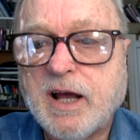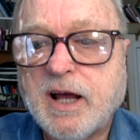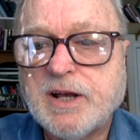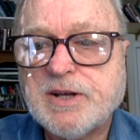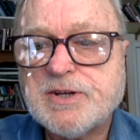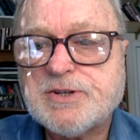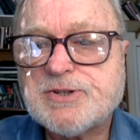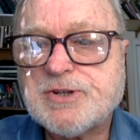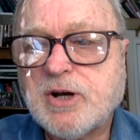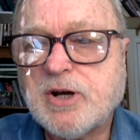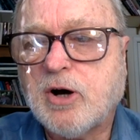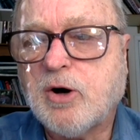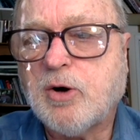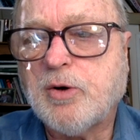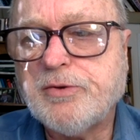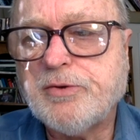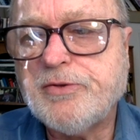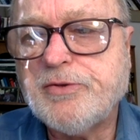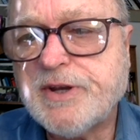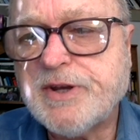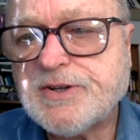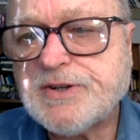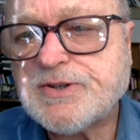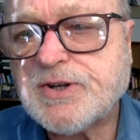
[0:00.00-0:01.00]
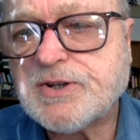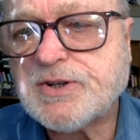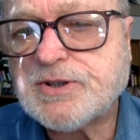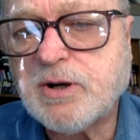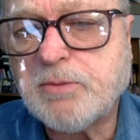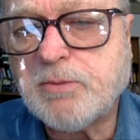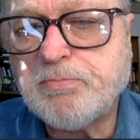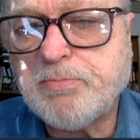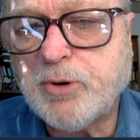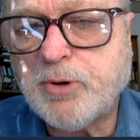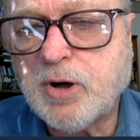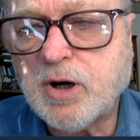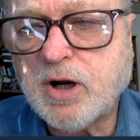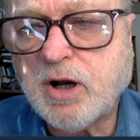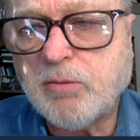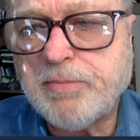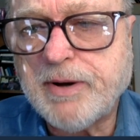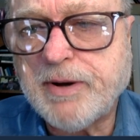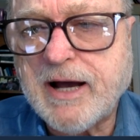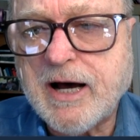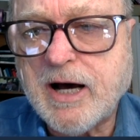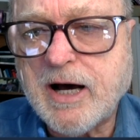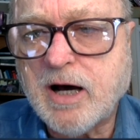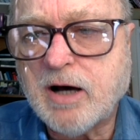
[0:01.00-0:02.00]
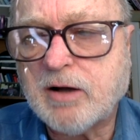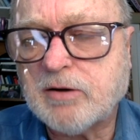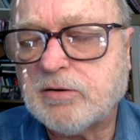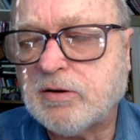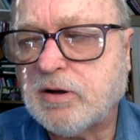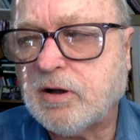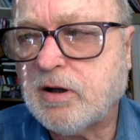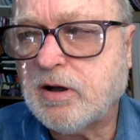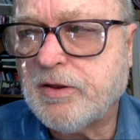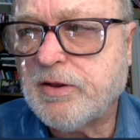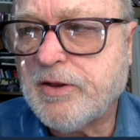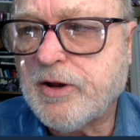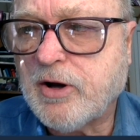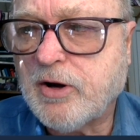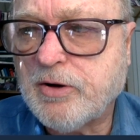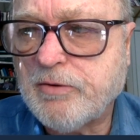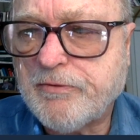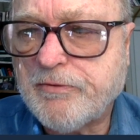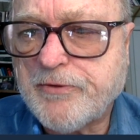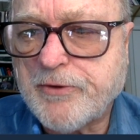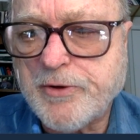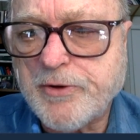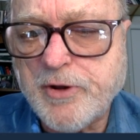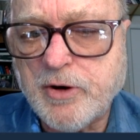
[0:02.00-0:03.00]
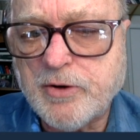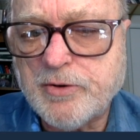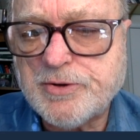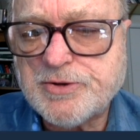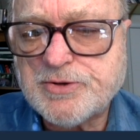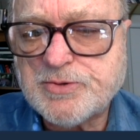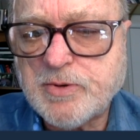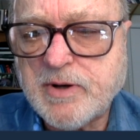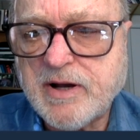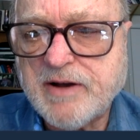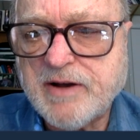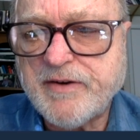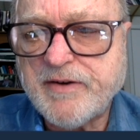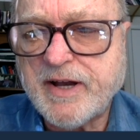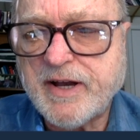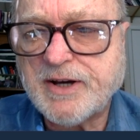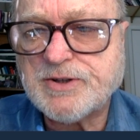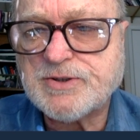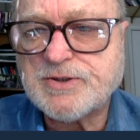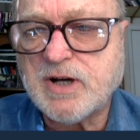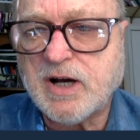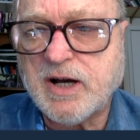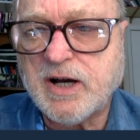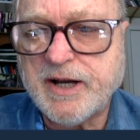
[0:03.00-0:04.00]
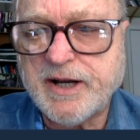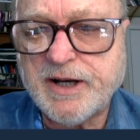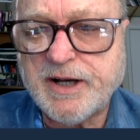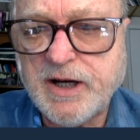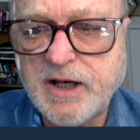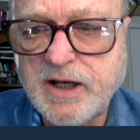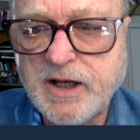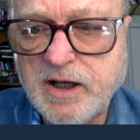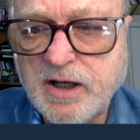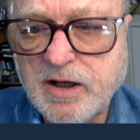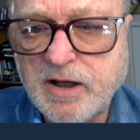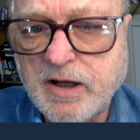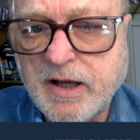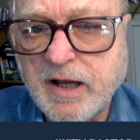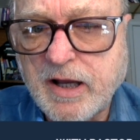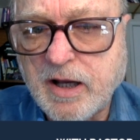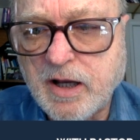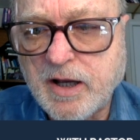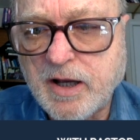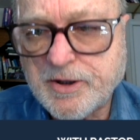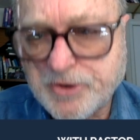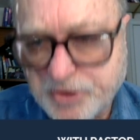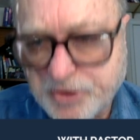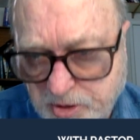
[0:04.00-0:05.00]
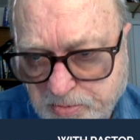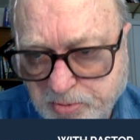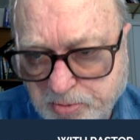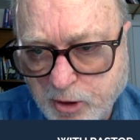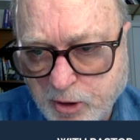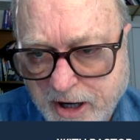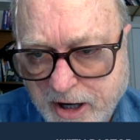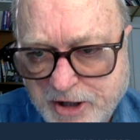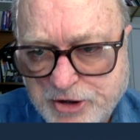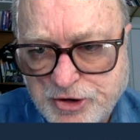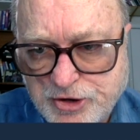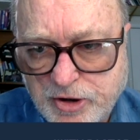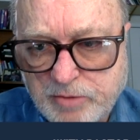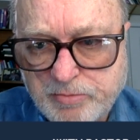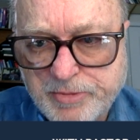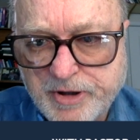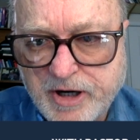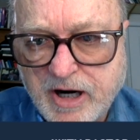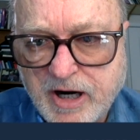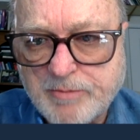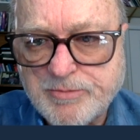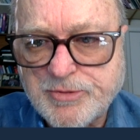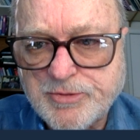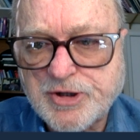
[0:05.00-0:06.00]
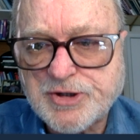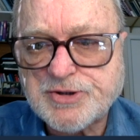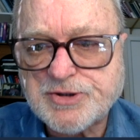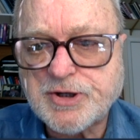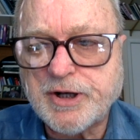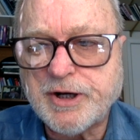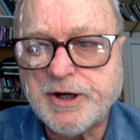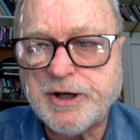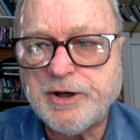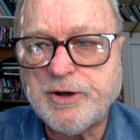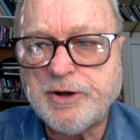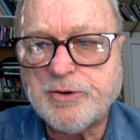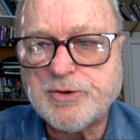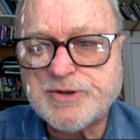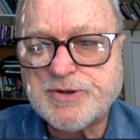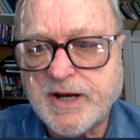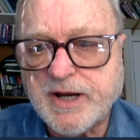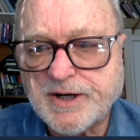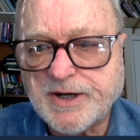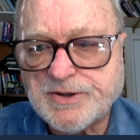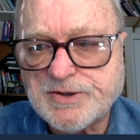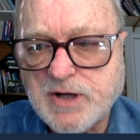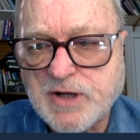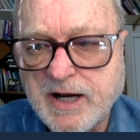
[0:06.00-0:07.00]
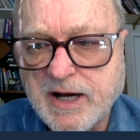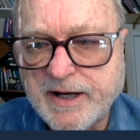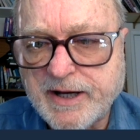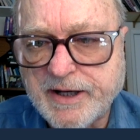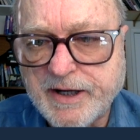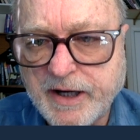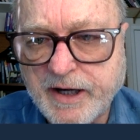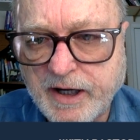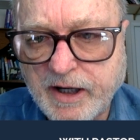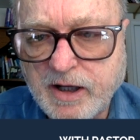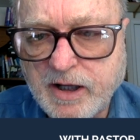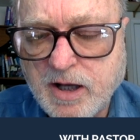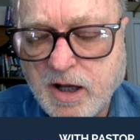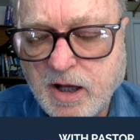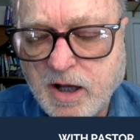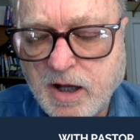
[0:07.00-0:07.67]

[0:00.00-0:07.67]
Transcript: So this is a book about, though, for those who have anxiety and depression, but I'm just going to use anxiety,